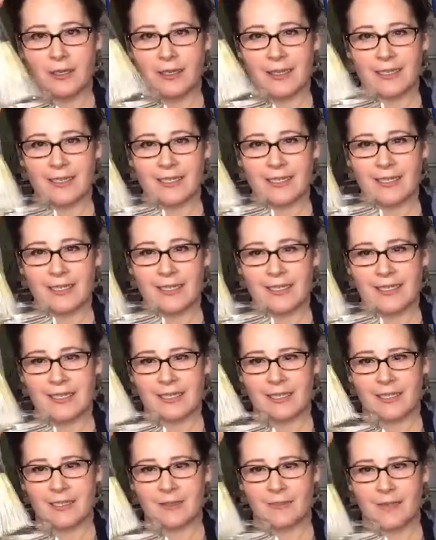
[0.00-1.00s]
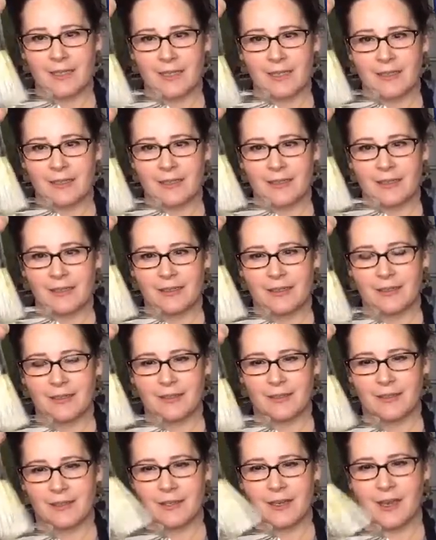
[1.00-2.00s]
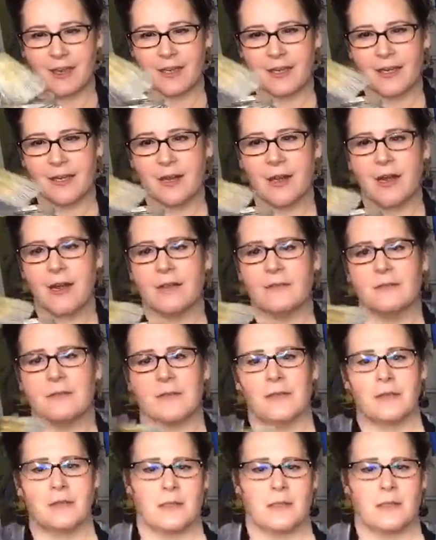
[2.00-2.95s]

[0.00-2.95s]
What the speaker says: into this a little bit, knock it off.